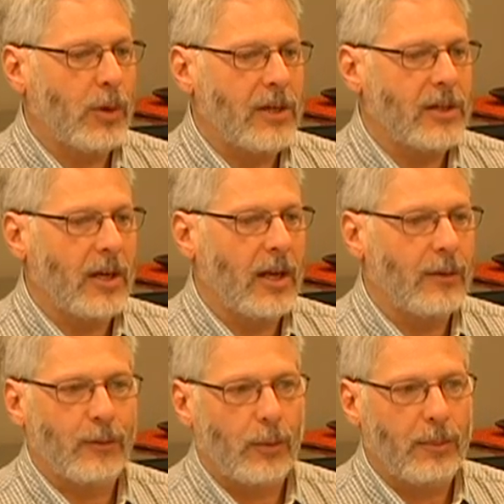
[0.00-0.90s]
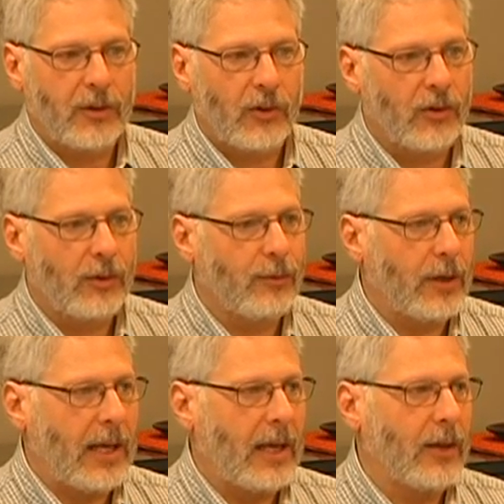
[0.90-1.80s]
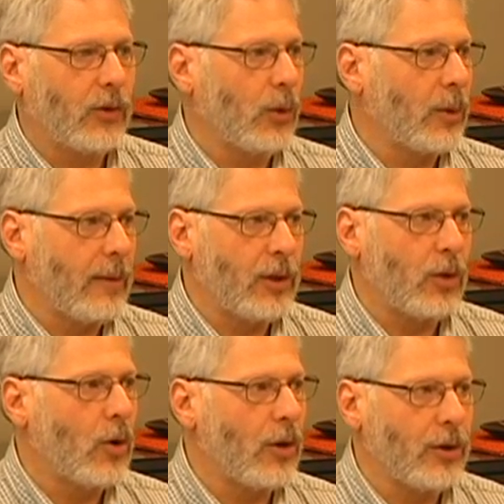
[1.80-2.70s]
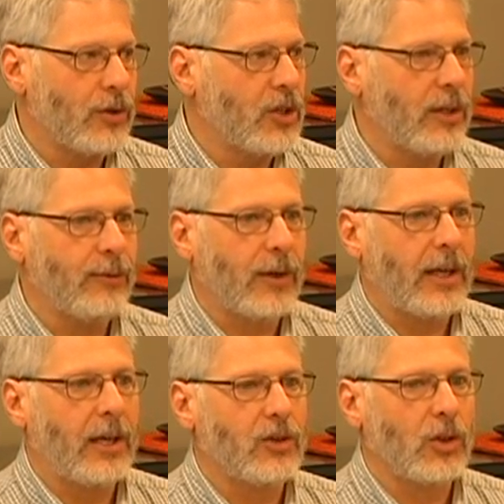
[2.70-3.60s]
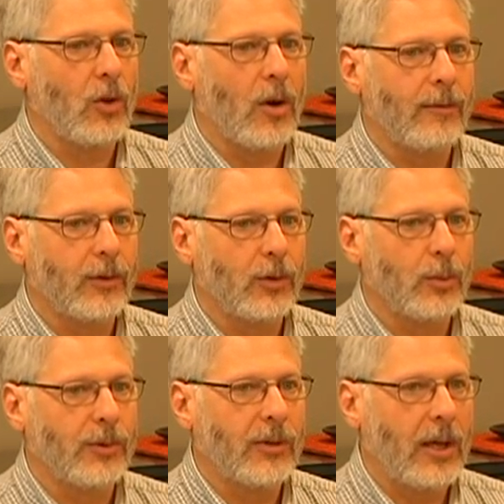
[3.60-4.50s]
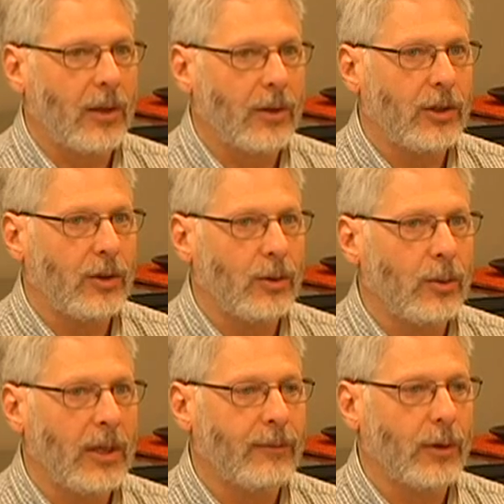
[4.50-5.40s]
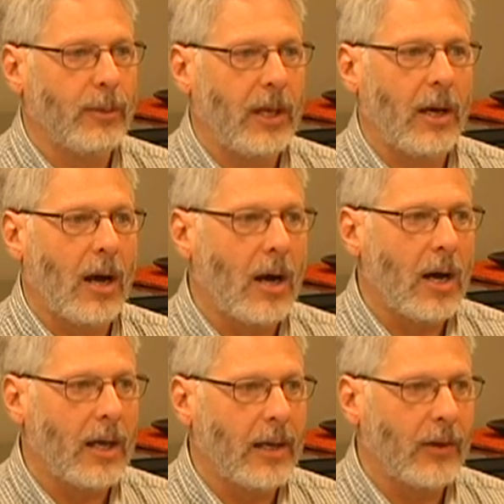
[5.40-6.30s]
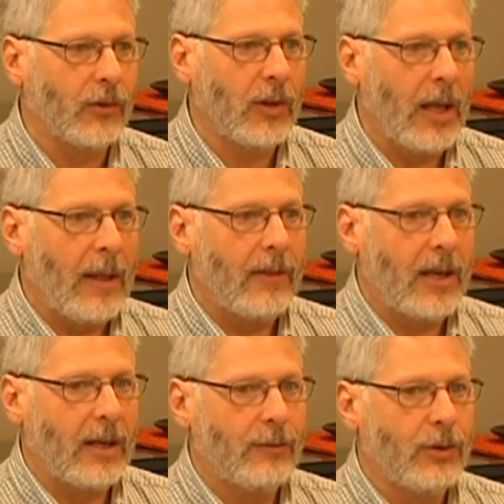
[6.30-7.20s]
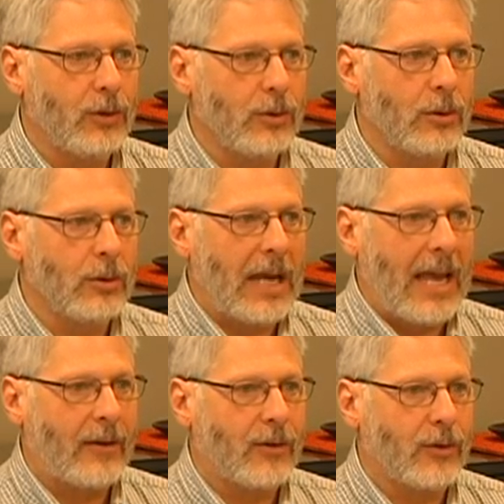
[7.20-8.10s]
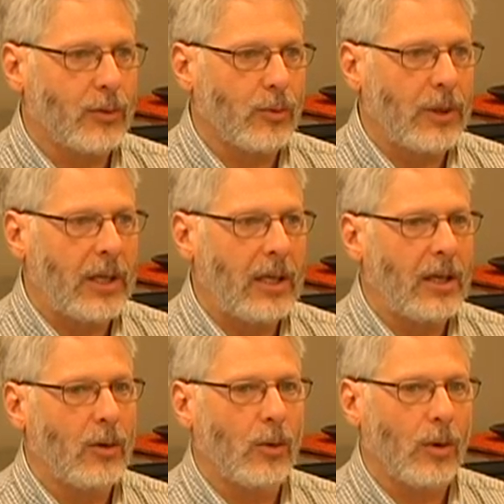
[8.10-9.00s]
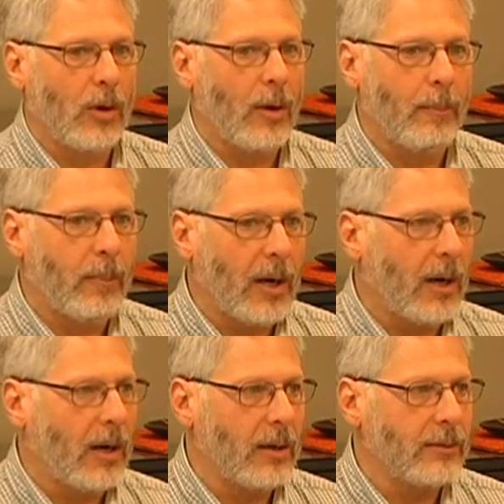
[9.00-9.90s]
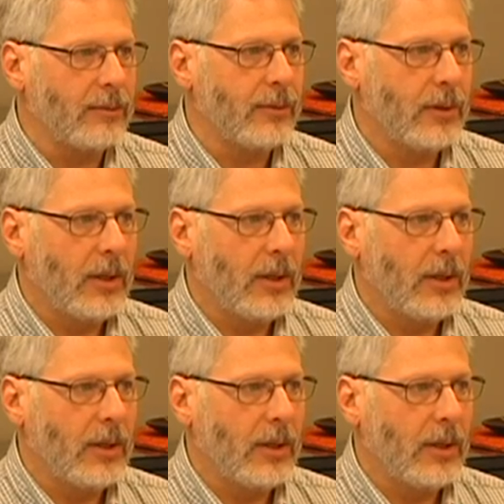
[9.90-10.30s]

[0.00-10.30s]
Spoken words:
president for business and finance, or whatever you call your chief financial officer, will tell you, if they're being honest, that if you're at 3 or above,